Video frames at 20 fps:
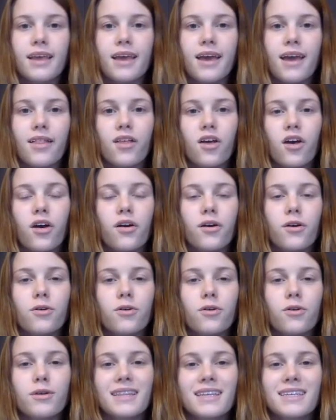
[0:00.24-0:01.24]

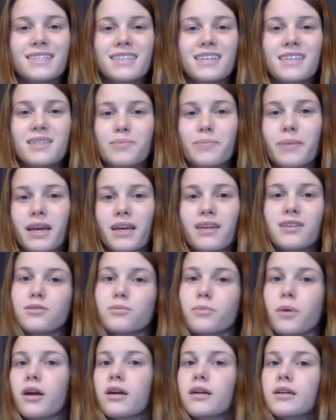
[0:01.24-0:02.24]
Hello, this is Paige
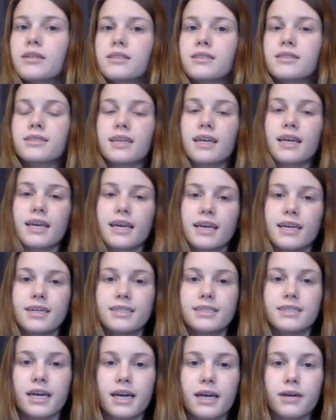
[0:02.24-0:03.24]
Marks,
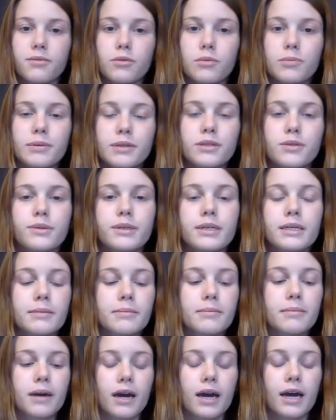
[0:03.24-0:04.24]
and I will be
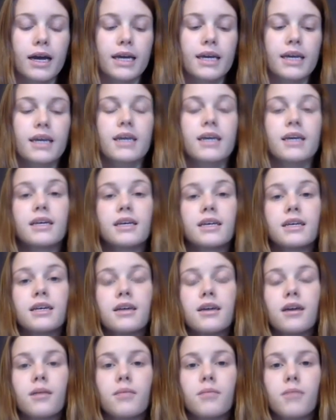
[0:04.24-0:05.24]
doing my
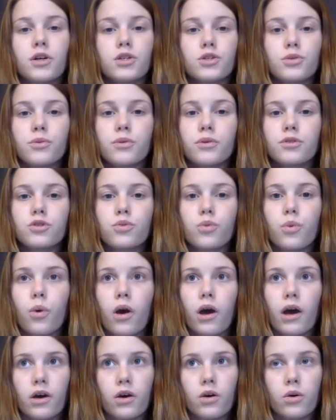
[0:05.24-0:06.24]
Module
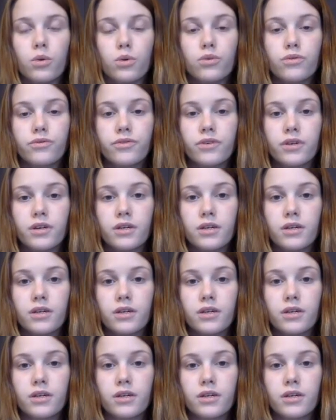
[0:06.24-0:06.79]
12